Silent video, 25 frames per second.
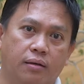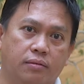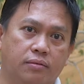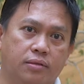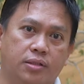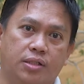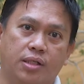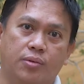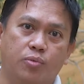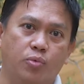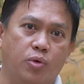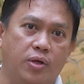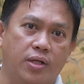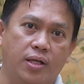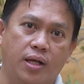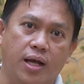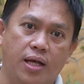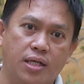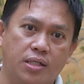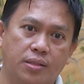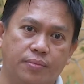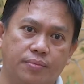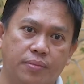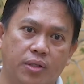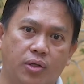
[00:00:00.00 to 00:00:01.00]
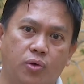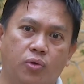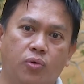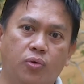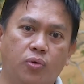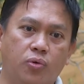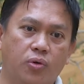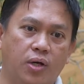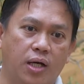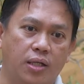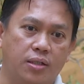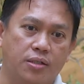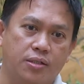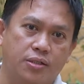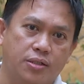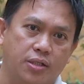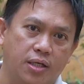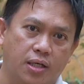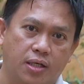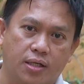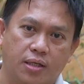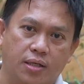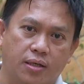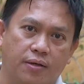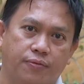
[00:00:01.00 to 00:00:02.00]
someone asked me who got
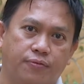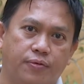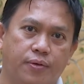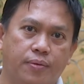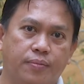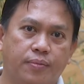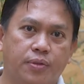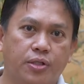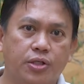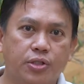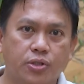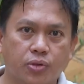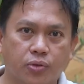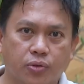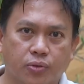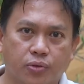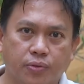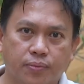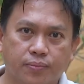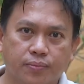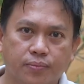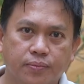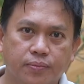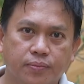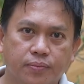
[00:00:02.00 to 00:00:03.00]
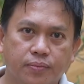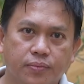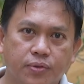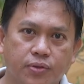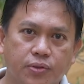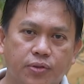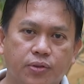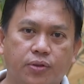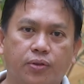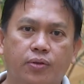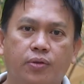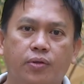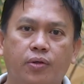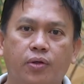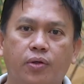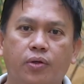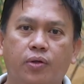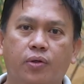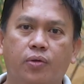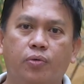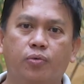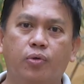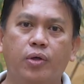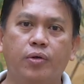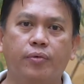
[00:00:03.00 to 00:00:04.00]
sick from this group. So
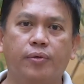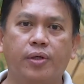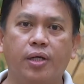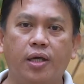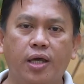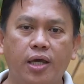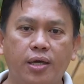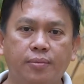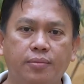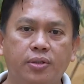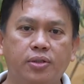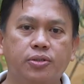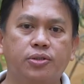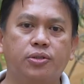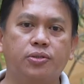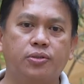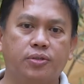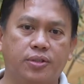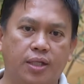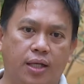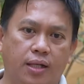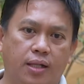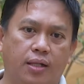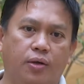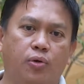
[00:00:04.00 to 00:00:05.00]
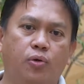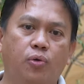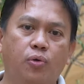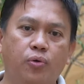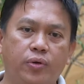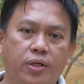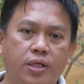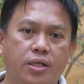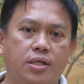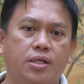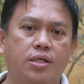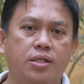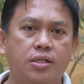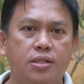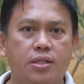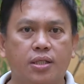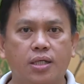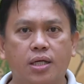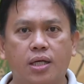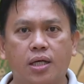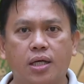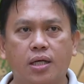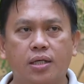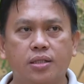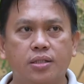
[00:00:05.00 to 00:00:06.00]
we were able to tell who is
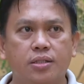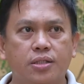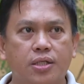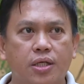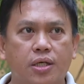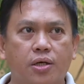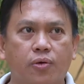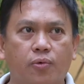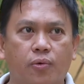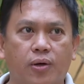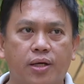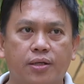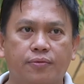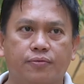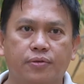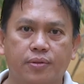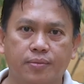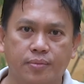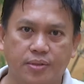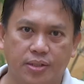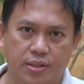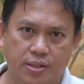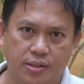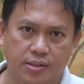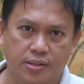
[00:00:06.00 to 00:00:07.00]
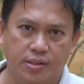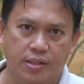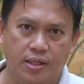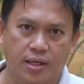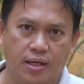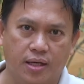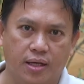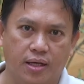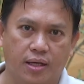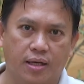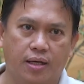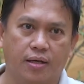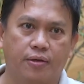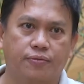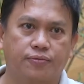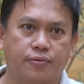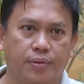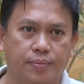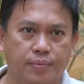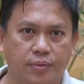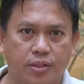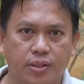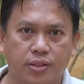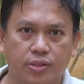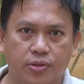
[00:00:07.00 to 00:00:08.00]
the sick one from this
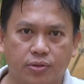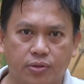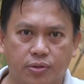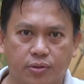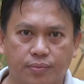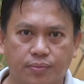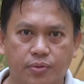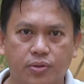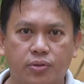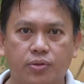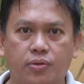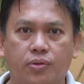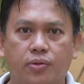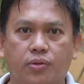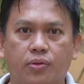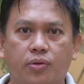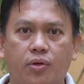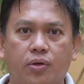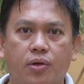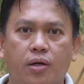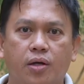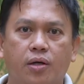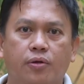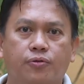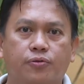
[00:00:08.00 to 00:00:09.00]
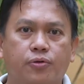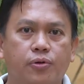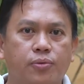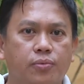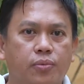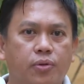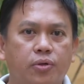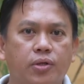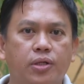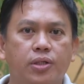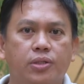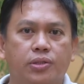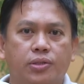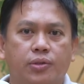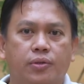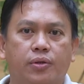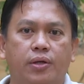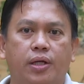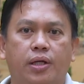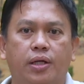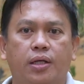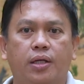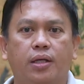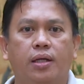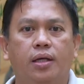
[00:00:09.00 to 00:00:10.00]
group. So for
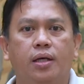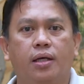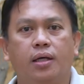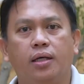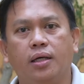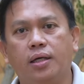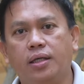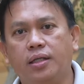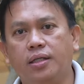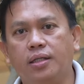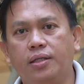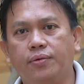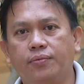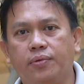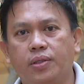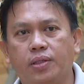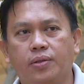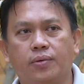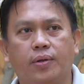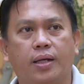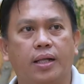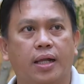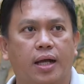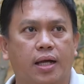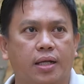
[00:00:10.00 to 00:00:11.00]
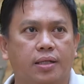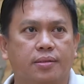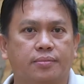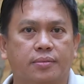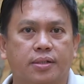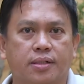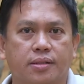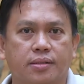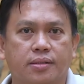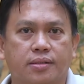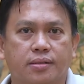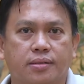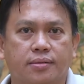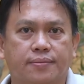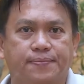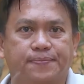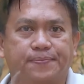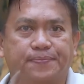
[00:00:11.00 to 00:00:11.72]
monitoring individual animals.